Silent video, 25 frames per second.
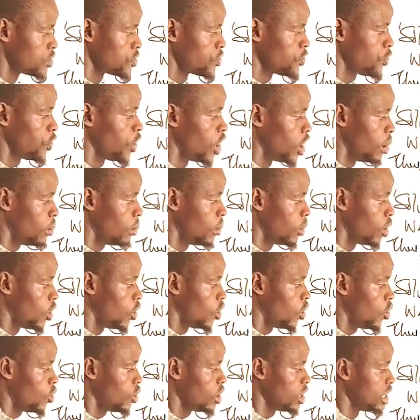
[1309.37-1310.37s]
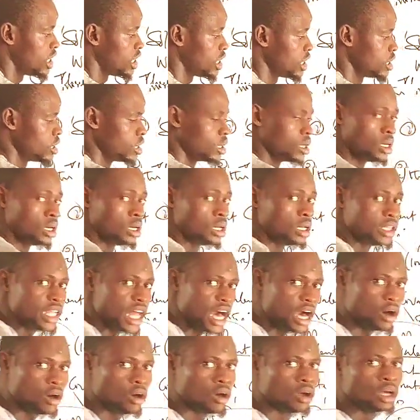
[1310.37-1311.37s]
form only.
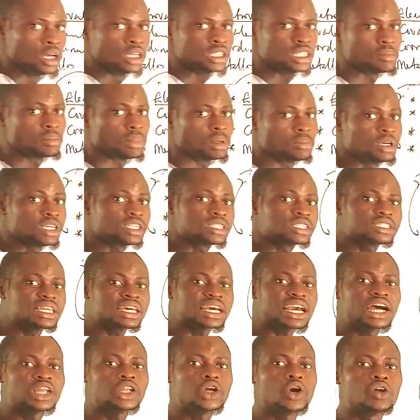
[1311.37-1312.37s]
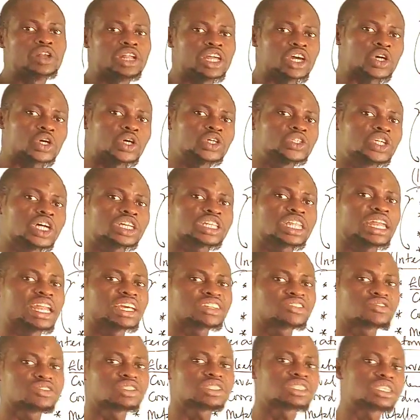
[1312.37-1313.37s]
Now, simply means they can only conduct
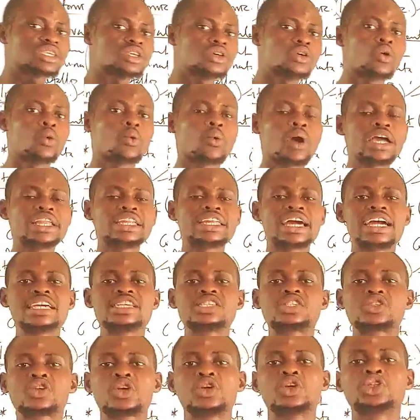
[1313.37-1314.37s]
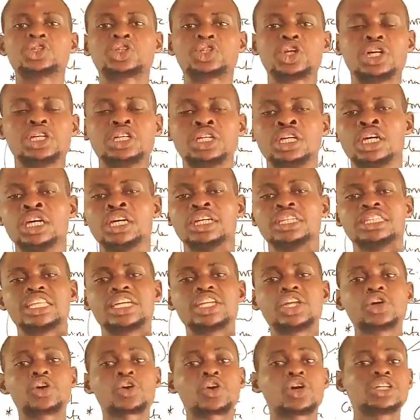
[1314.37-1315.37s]
electricity when they are in solution. They
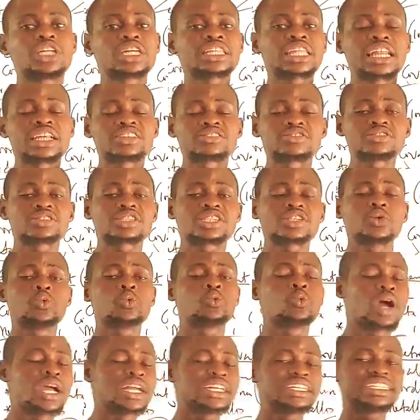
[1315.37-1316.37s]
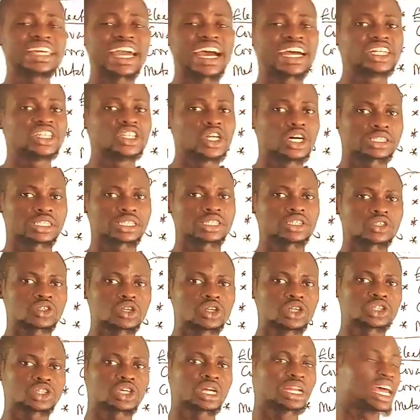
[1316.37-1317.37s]
don't conduct electricity when they are not in
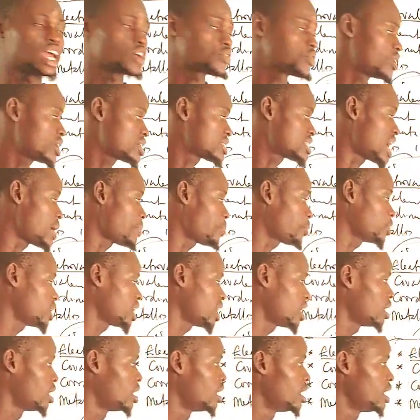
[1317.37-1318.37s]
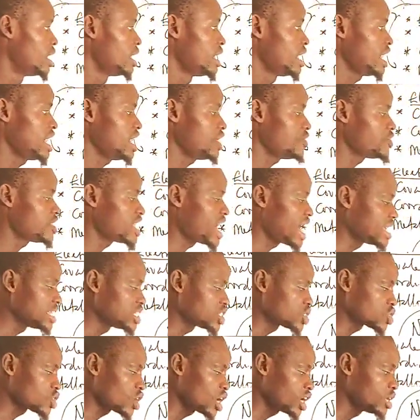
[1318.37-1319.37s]
solution. Like for example now, if they are
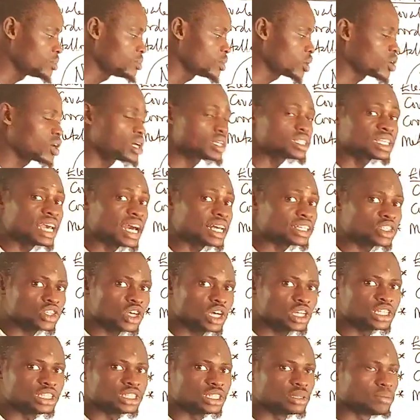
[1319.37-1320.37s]
in solid, because they are solid,